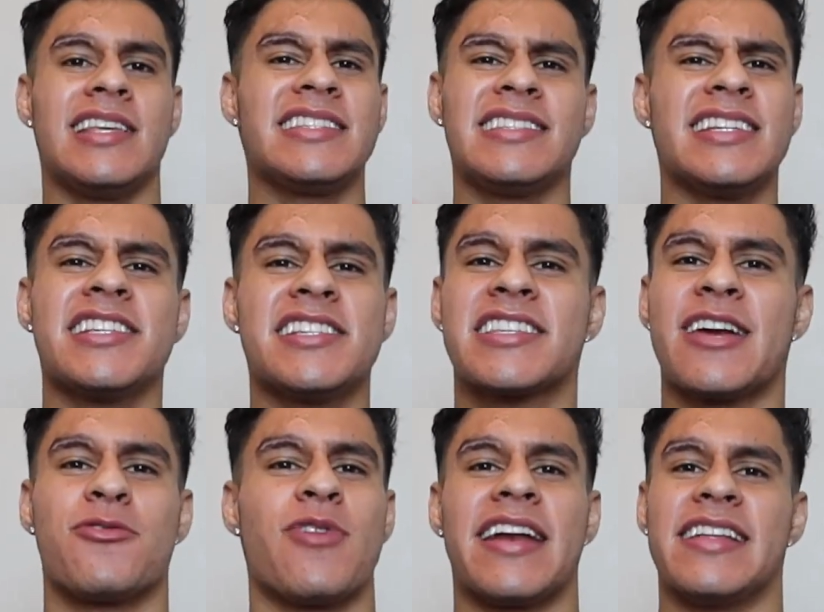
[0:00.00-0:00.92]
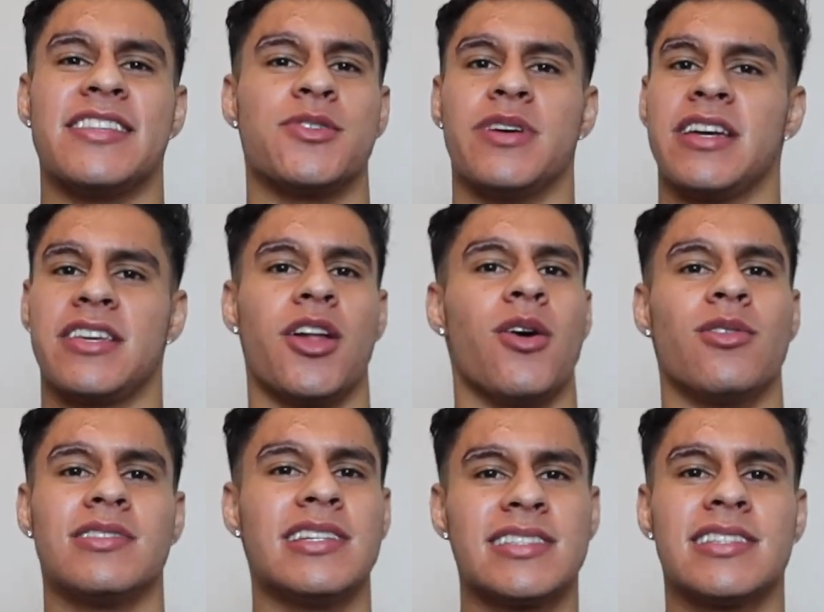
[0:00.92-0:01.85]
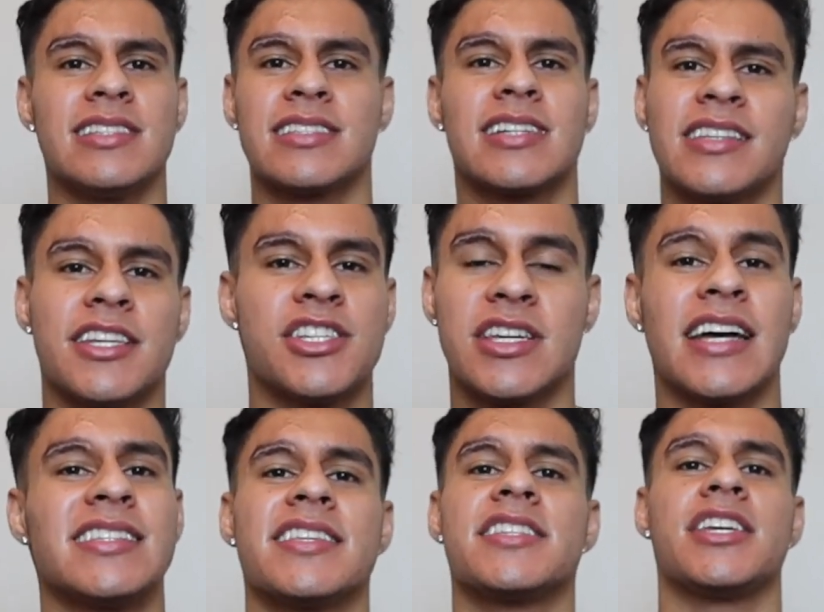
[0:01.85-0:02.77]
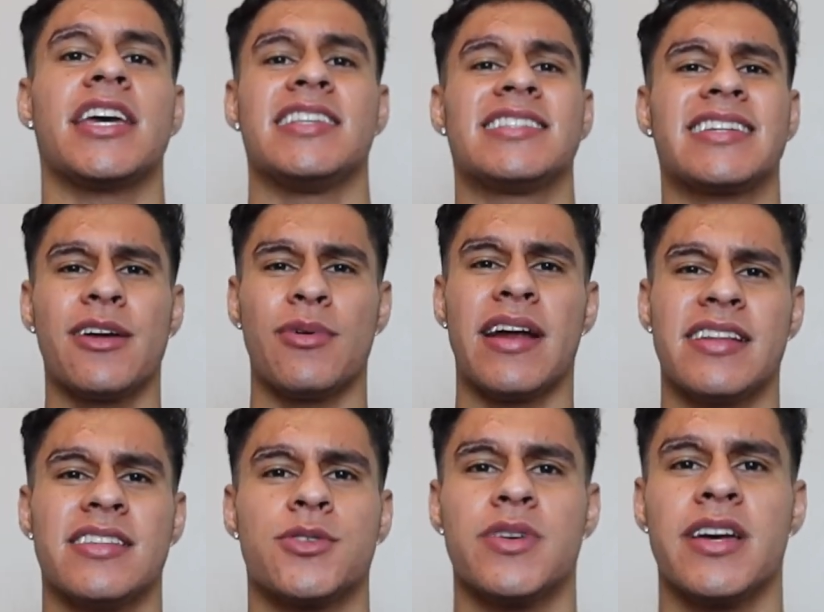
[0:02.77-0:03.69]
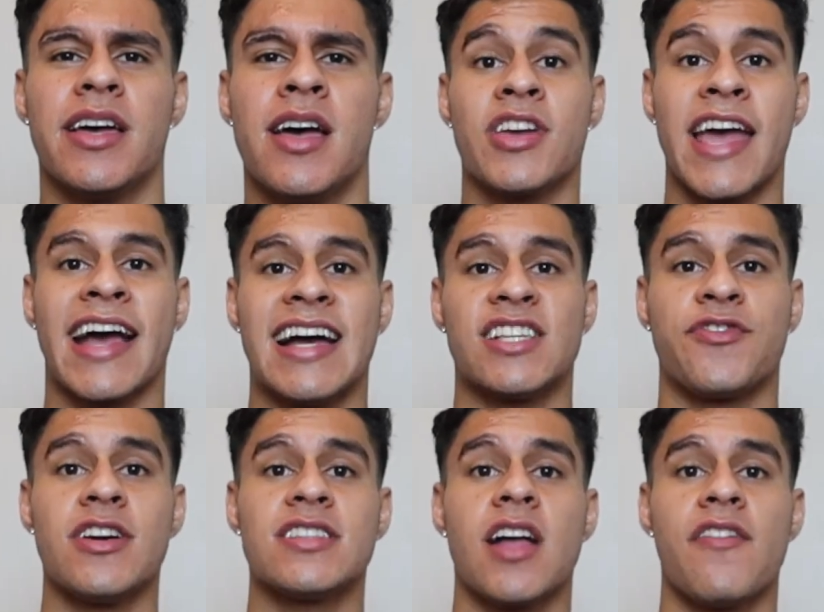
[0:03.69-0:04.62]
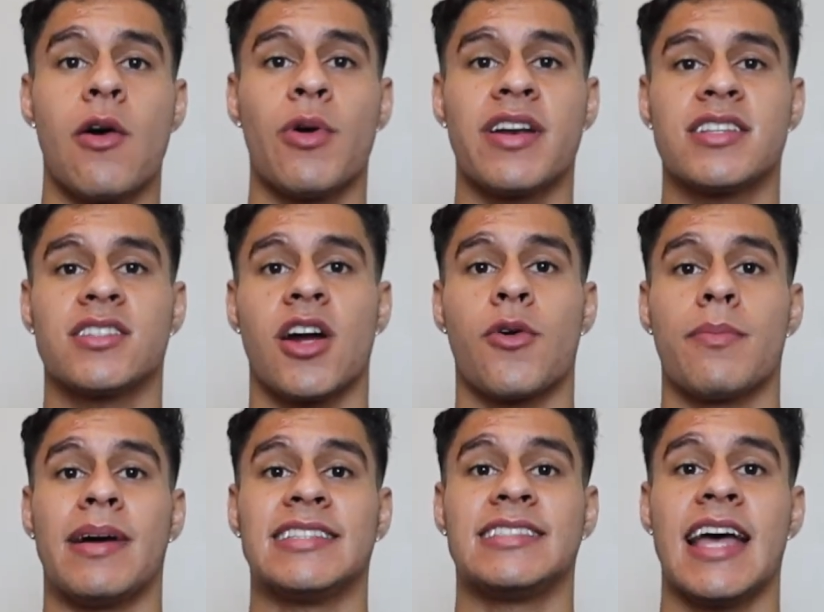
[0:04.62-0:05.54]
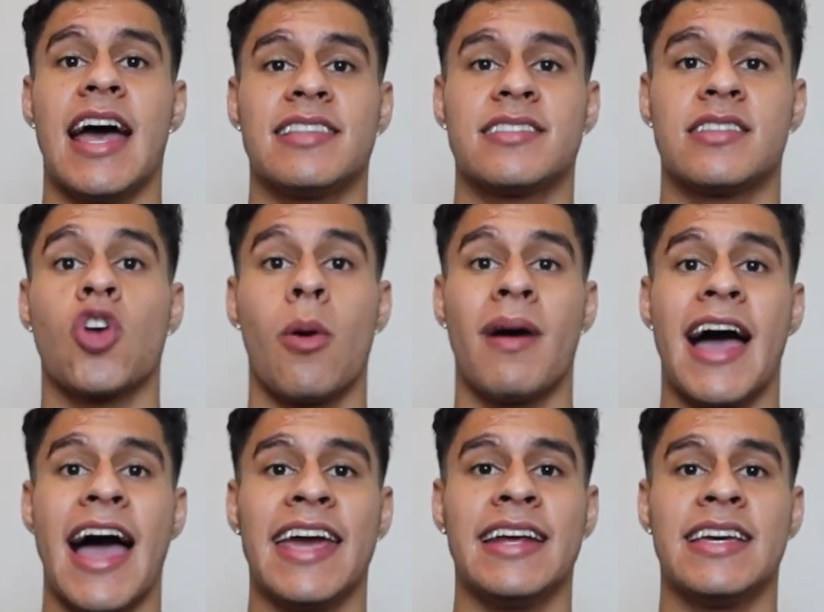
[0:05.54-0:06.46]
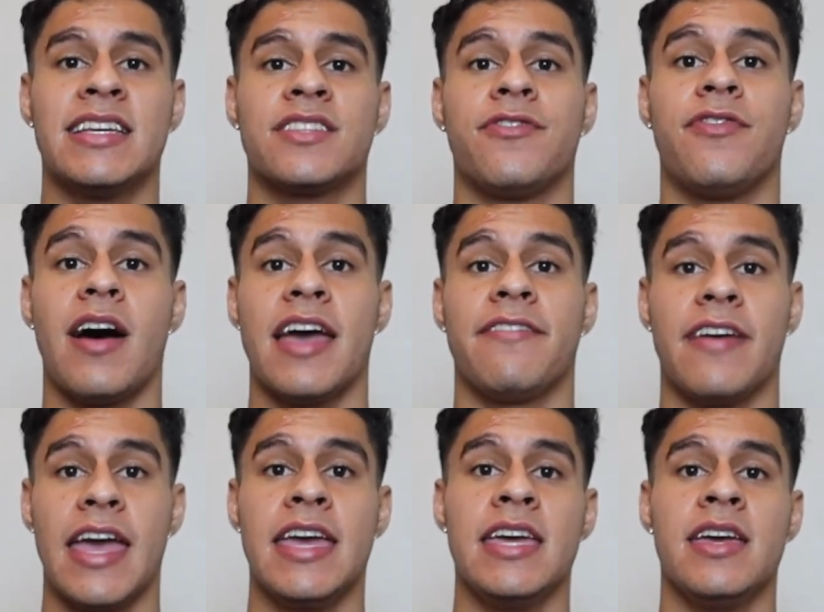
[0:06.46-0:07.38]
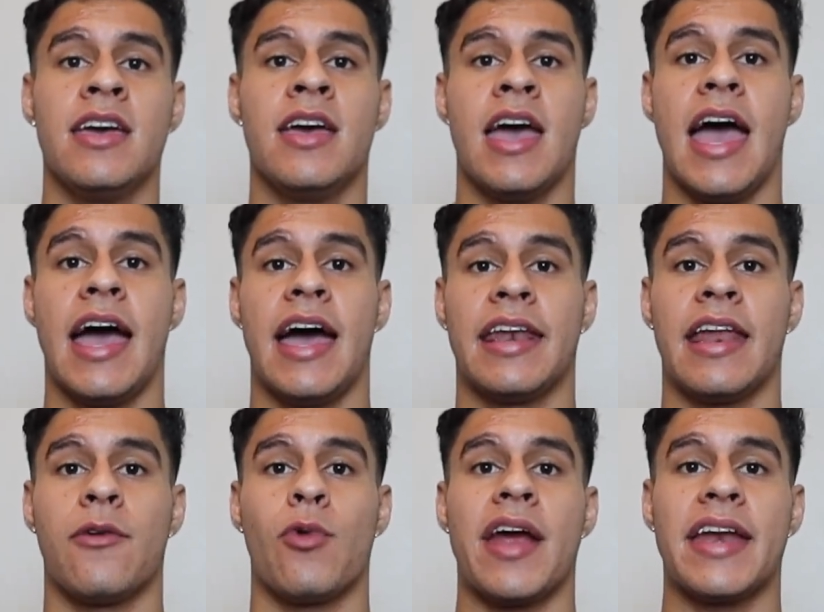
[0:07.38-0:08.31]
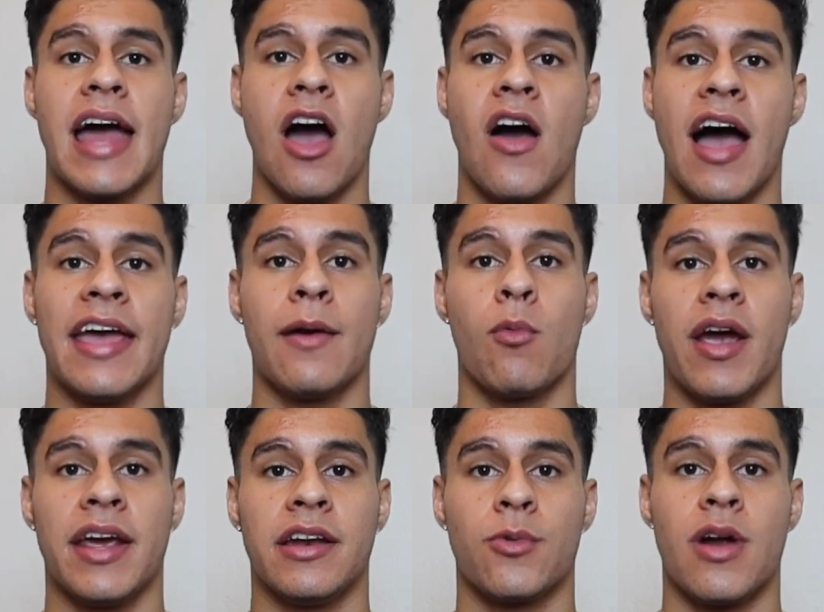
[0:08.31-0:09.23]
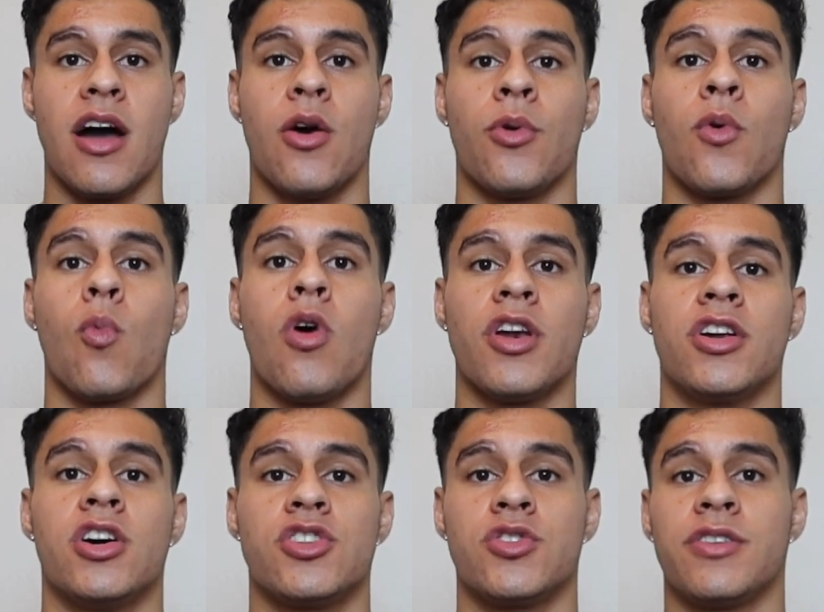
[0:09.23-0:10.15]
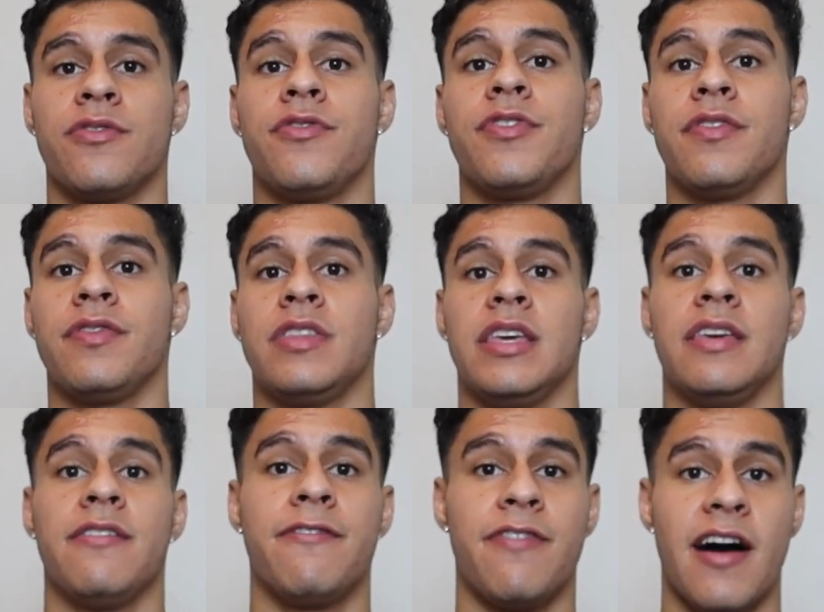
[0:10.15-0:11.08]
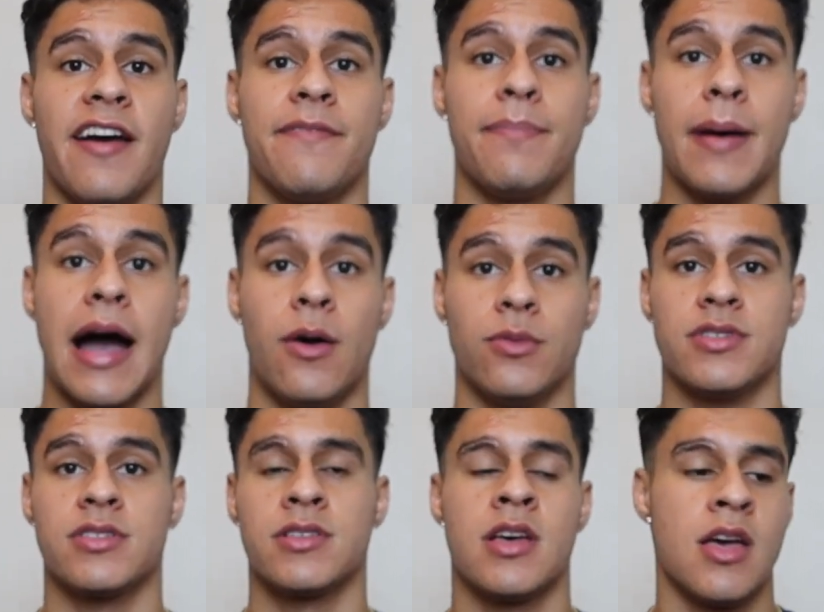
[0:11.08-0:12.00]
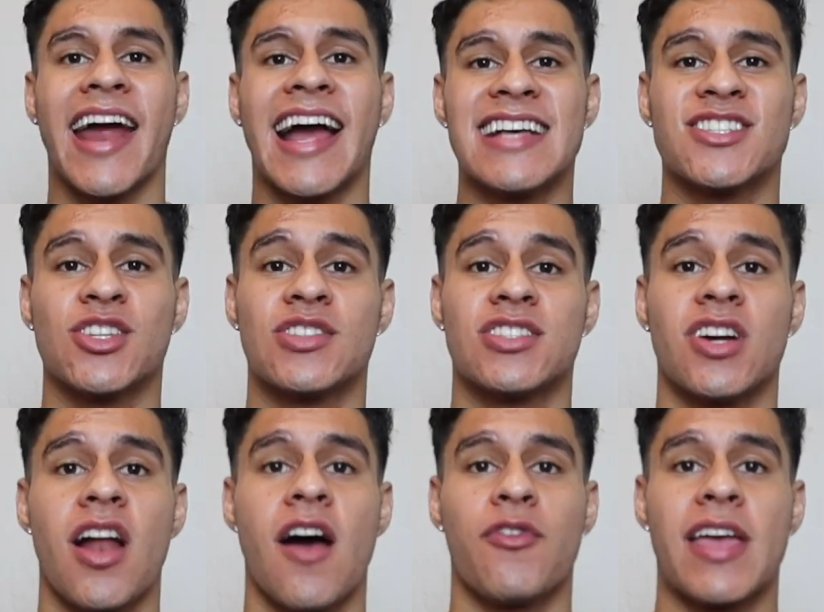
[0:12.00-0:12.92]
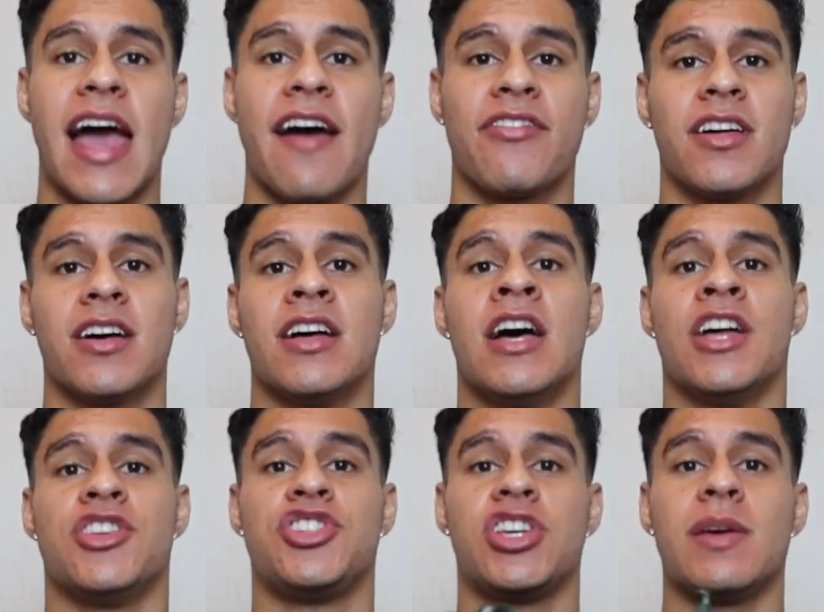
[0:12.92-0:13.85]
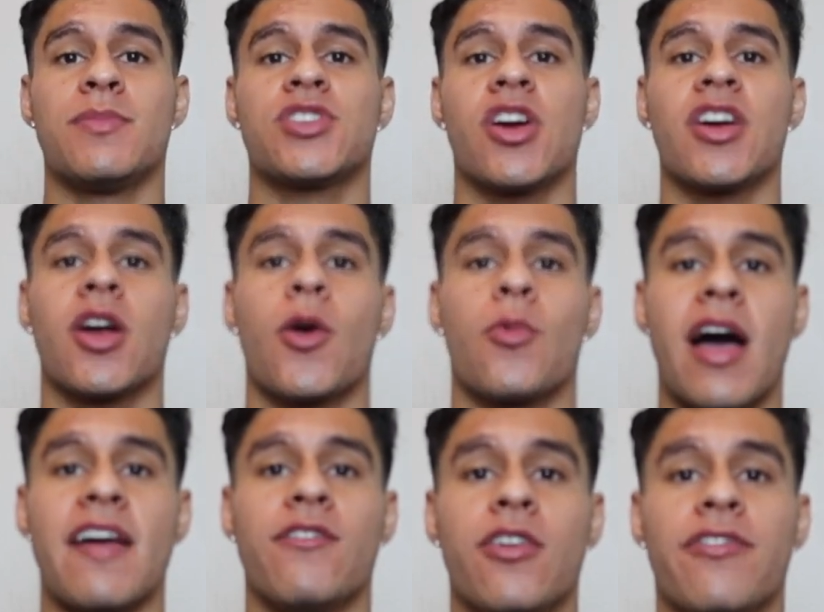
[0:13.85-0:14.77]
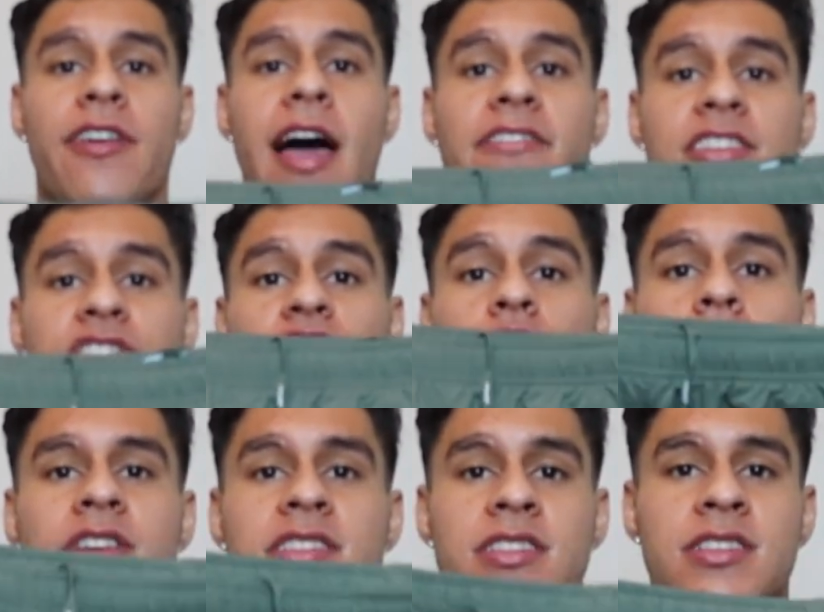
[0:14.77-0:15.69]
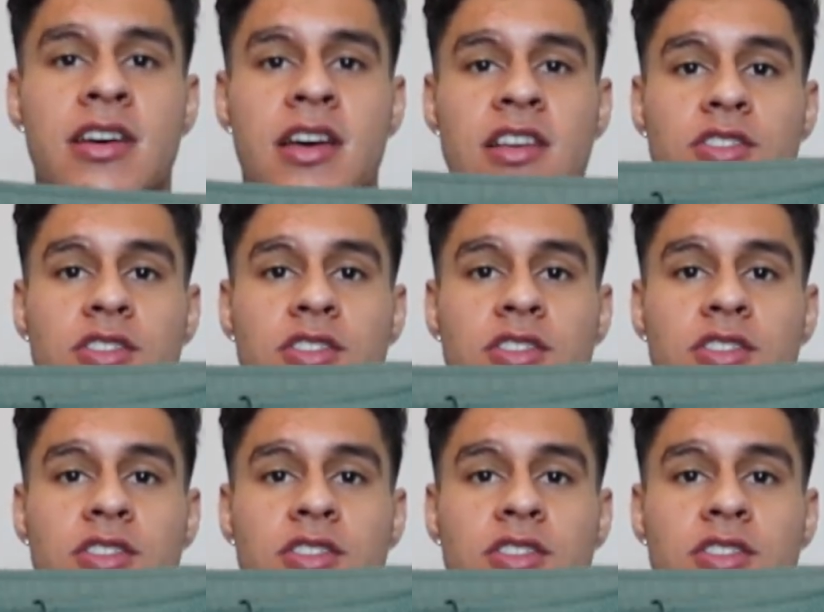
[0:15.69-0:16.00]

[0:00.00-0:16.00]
Let's just get right into it, you know. Let's cut to the chase, get right into it. So yeah, guys, first off, I wanted to start with my stats. So my height is 5'8", and right now I am weighing around 155 pounds. All right, guys, so to start off, we have the Gymshark Arrival 5-inch shorts.